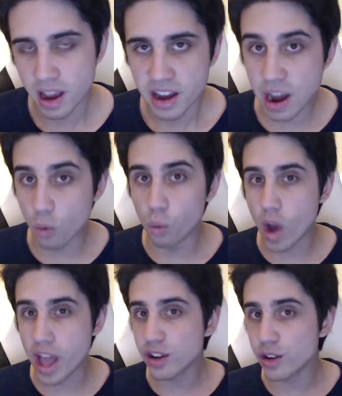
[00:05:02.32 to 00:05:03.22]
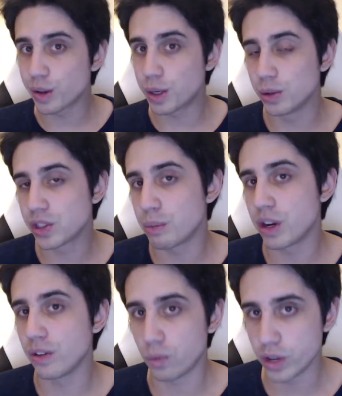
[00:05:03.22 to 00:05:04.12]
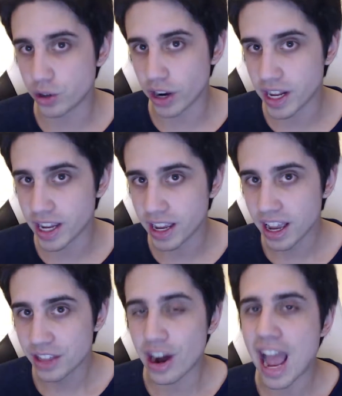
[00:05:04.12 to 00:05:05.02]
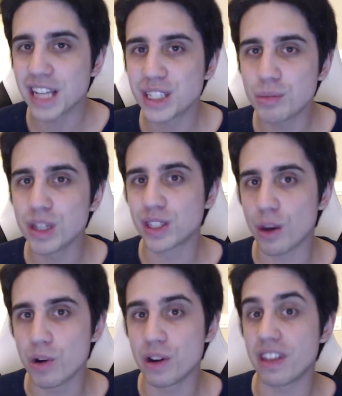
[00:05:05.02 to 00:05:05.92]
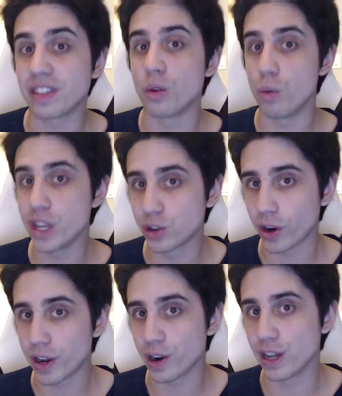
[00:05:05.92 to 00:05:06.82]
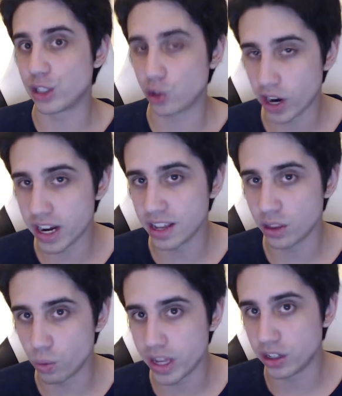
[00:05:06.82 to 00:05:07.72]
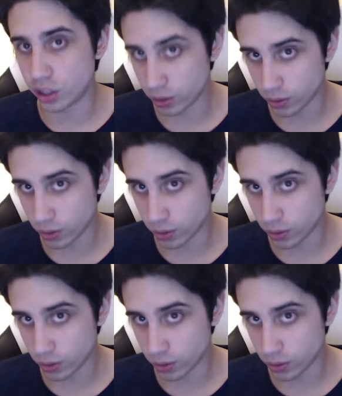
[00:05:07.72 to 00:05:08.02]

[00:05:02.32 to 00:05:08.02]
Now when you accuse somebody of win trading, there has to be someone that the win trader is trading the win to.